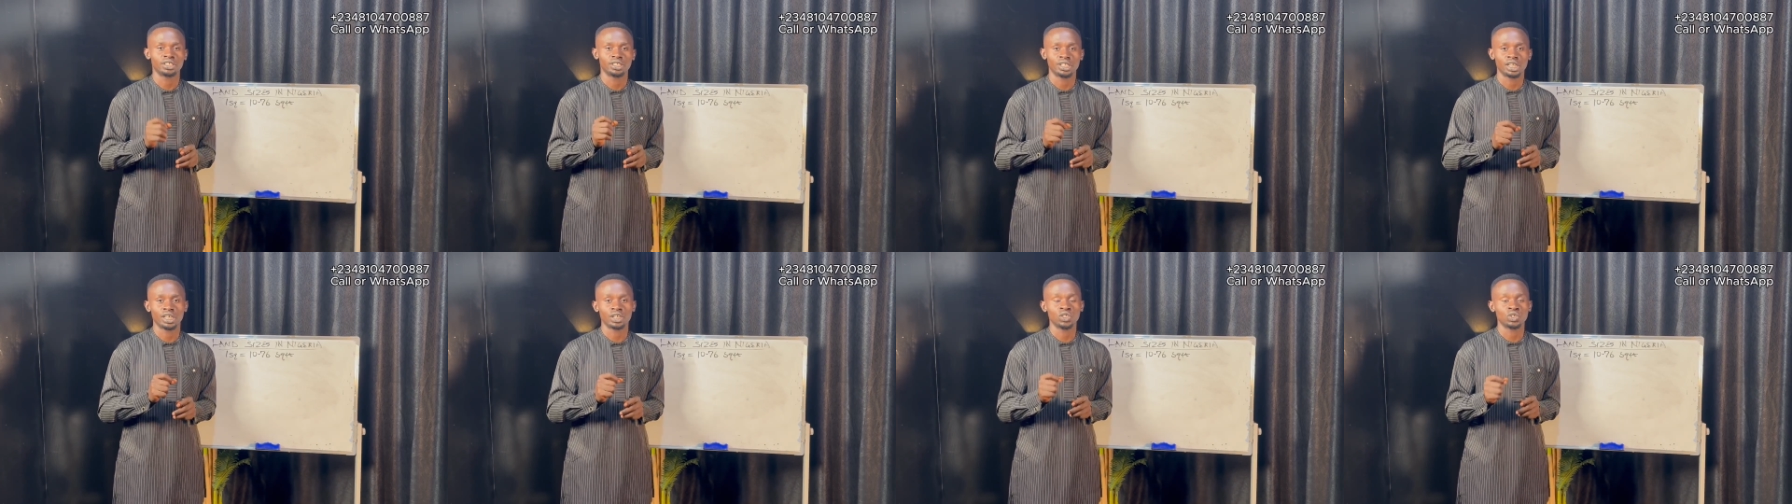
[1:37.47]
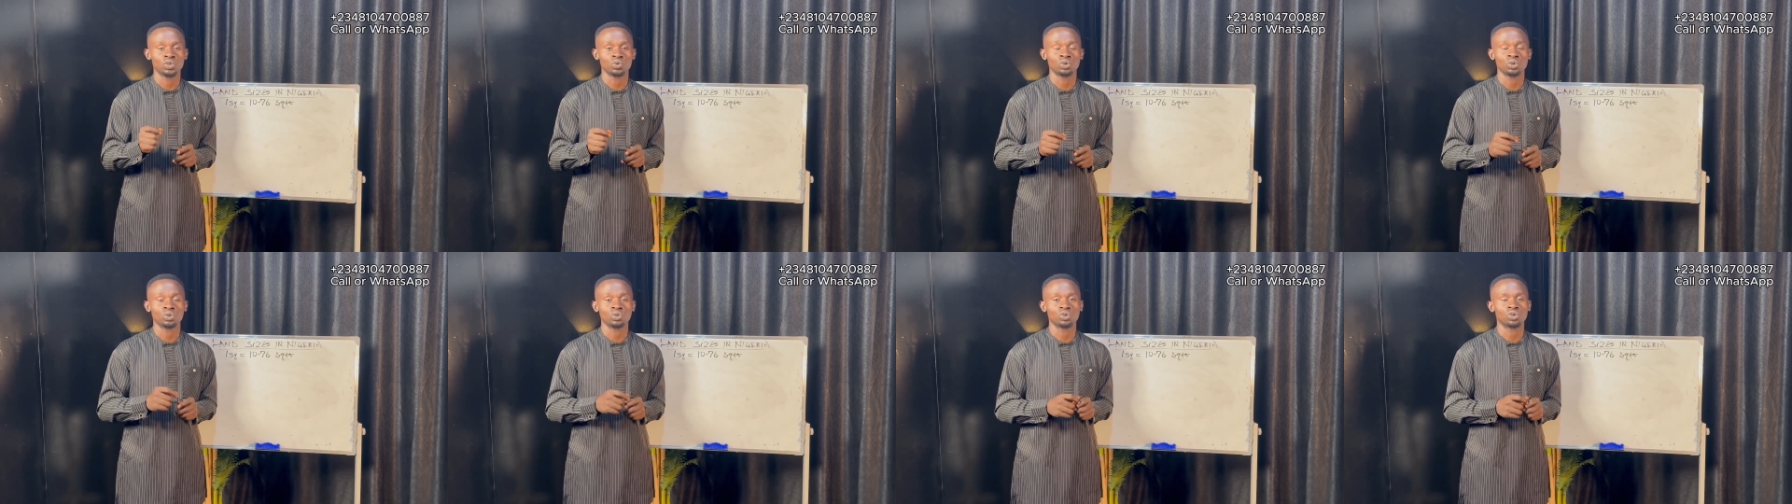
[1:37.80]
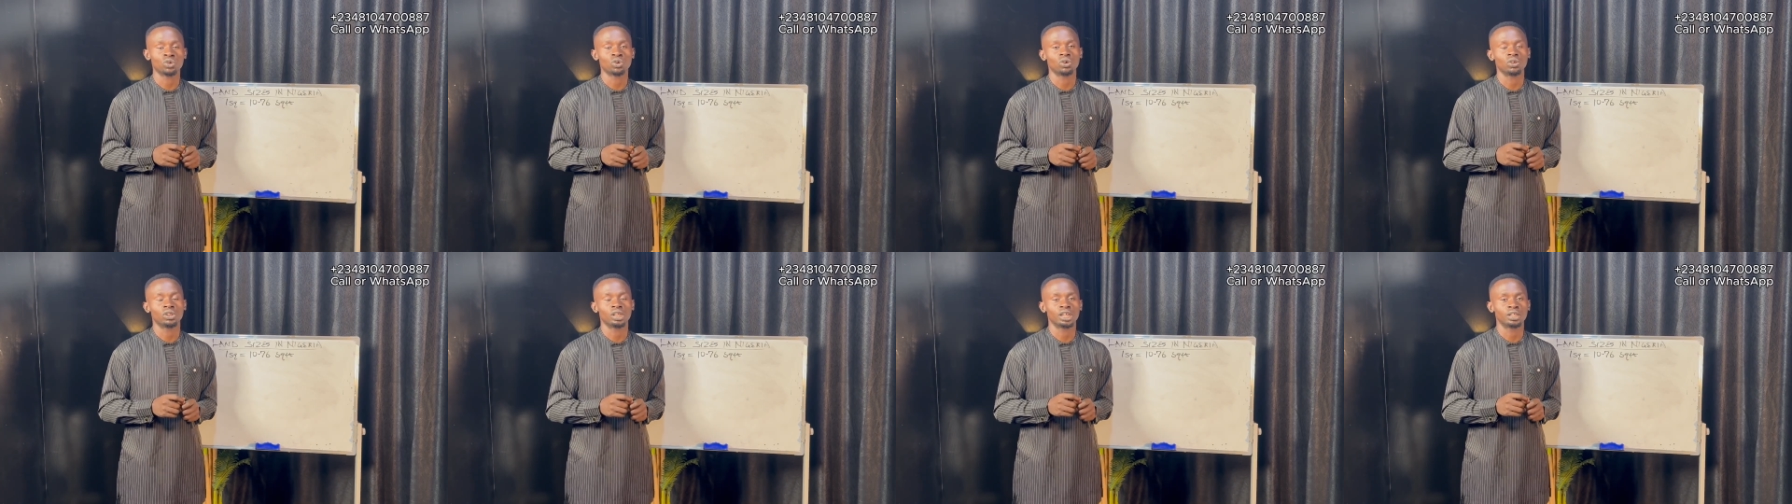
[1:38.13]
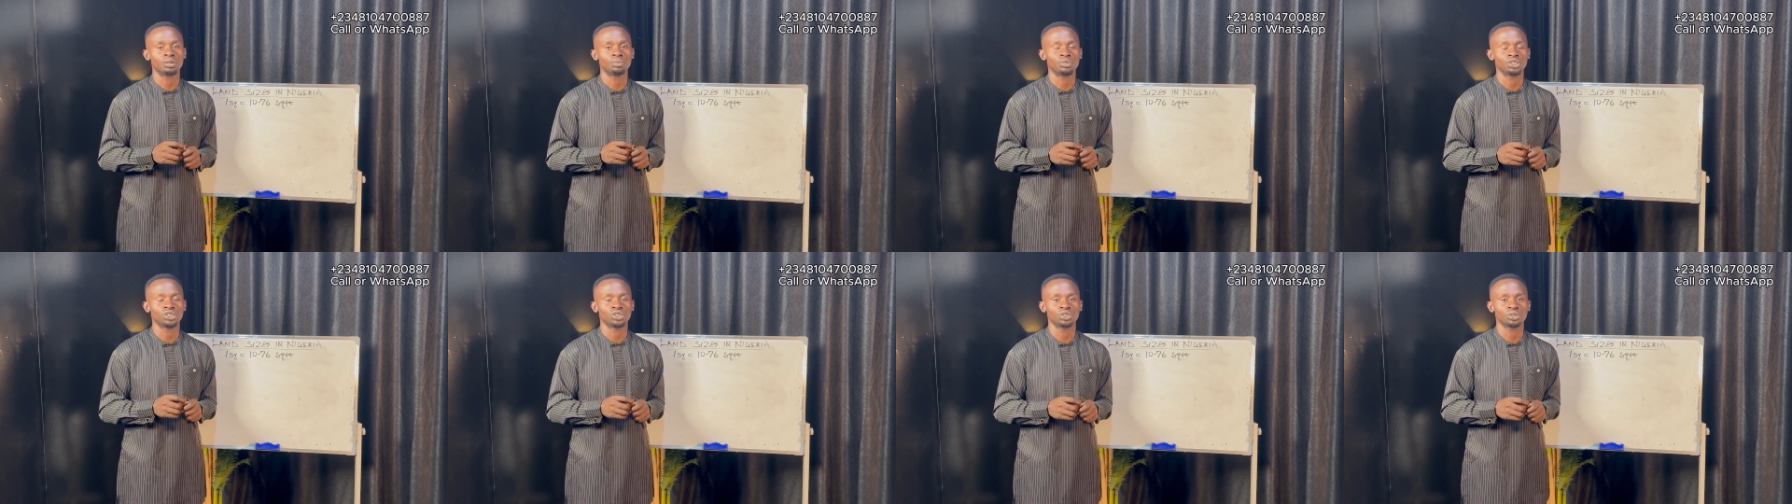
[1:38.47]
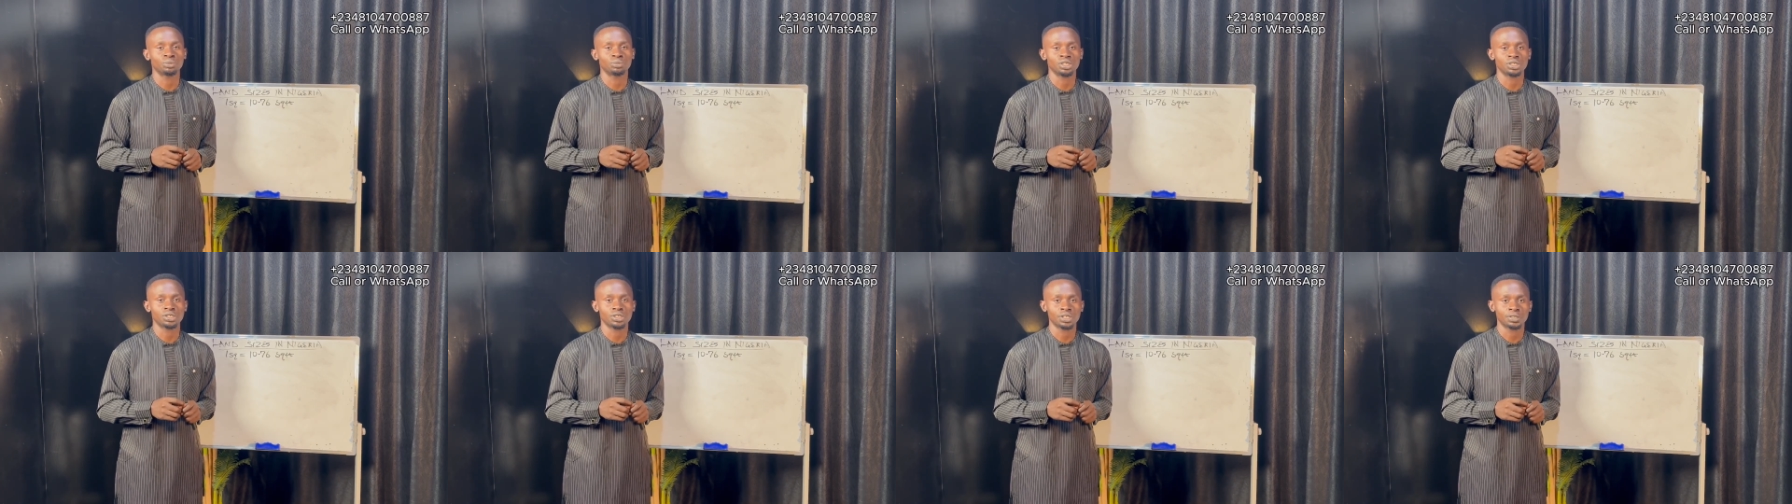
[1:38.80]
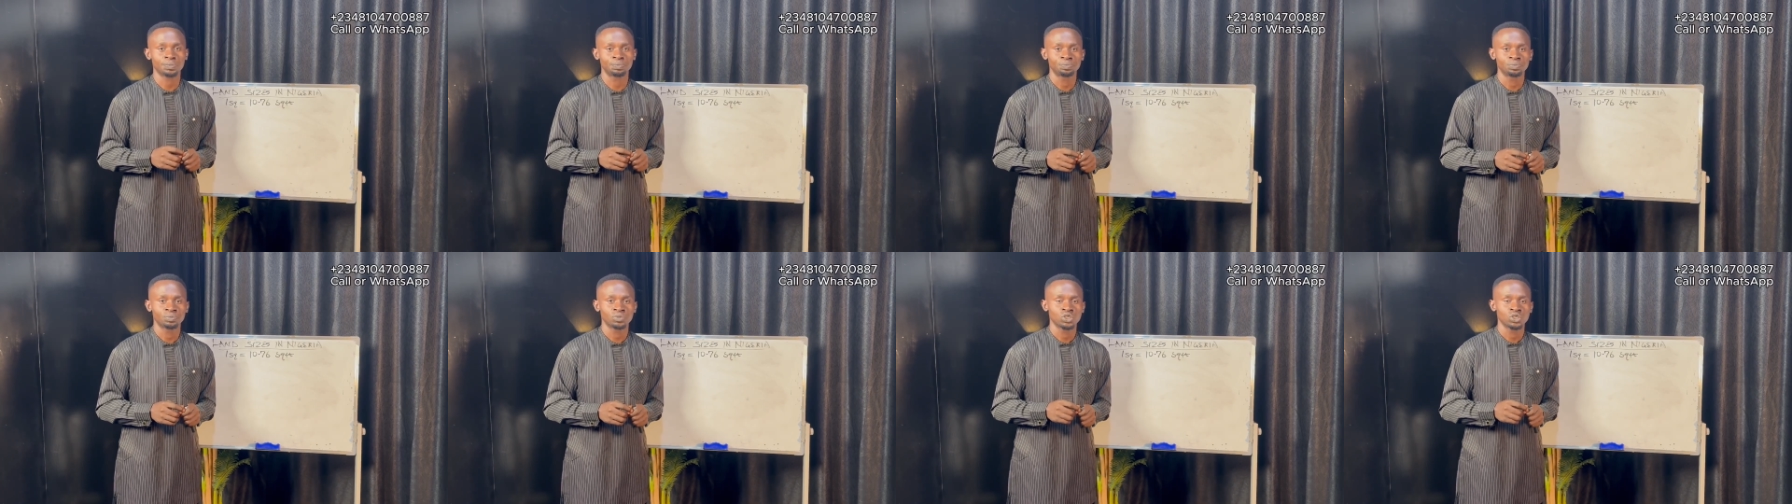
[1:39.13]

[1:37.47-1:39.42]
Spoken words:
that is what we call land measurement.